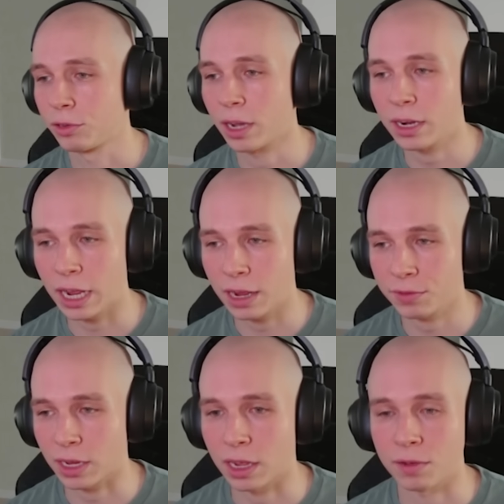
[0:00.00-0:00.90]
kind of have
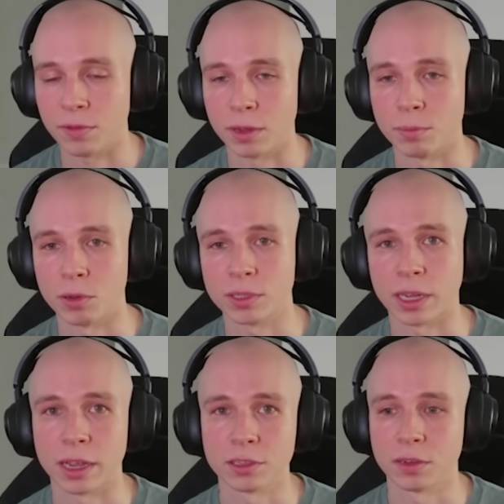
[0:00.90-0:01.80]
to have both
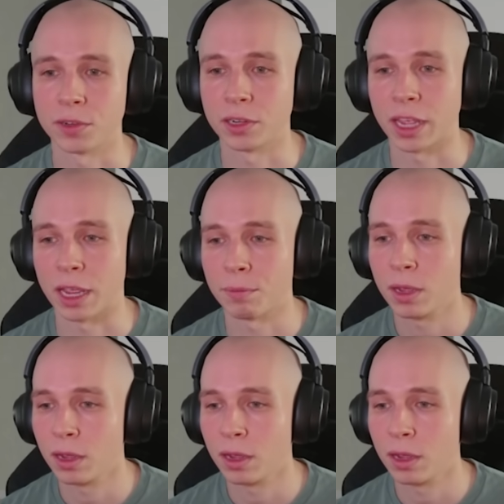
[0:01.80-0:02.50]
styles of your game,